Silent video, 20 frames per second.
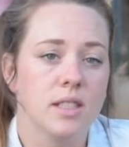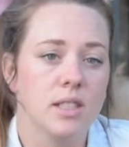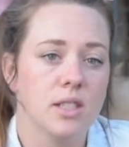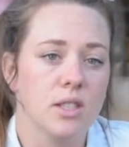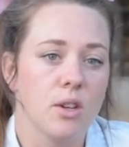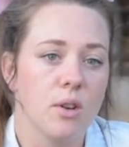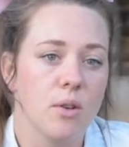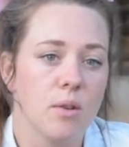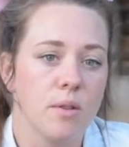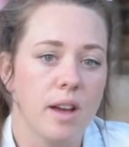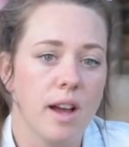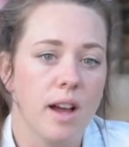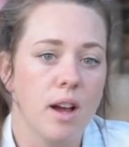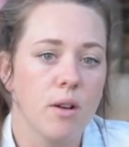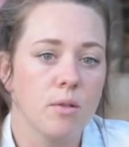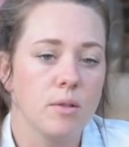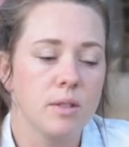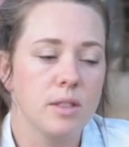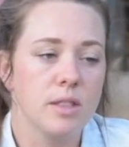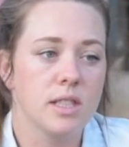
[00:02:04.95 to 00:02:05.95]
So that
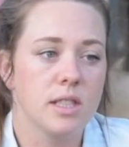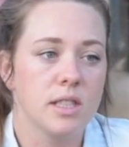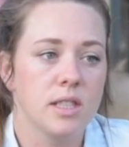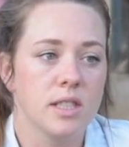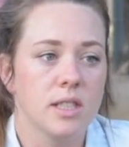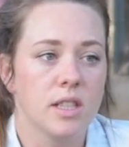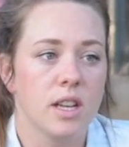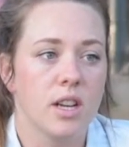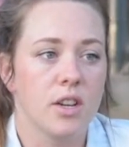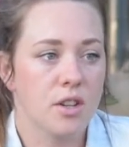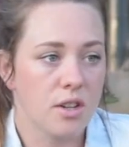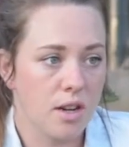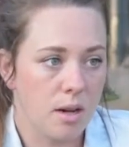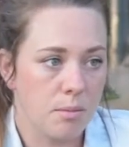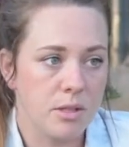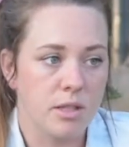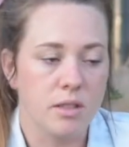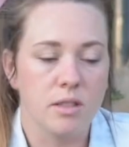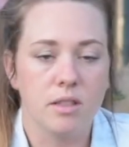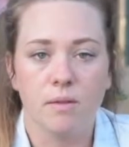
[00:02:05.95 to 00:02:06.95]
was a good
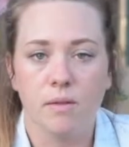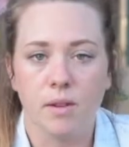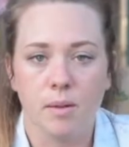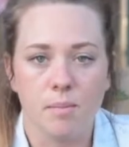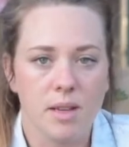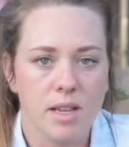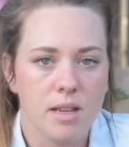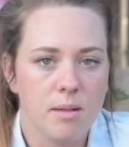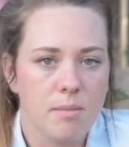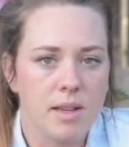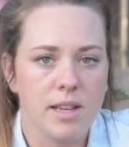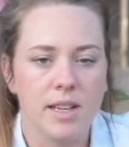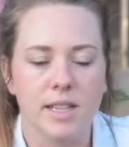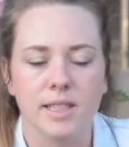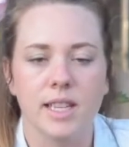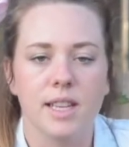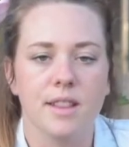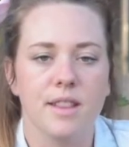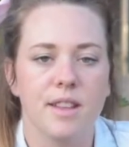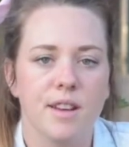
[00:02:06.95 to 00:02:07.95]
option for me because
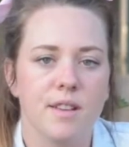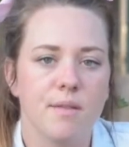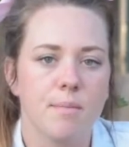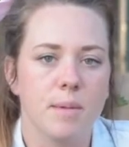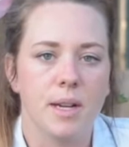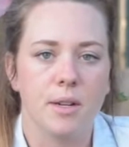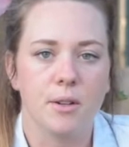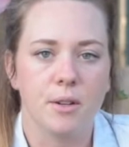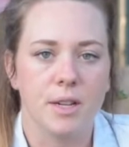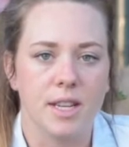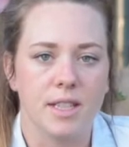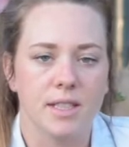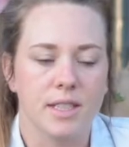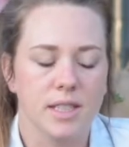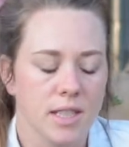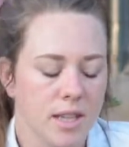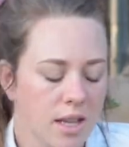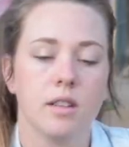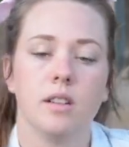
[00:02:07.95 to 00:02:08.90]
I love my greens.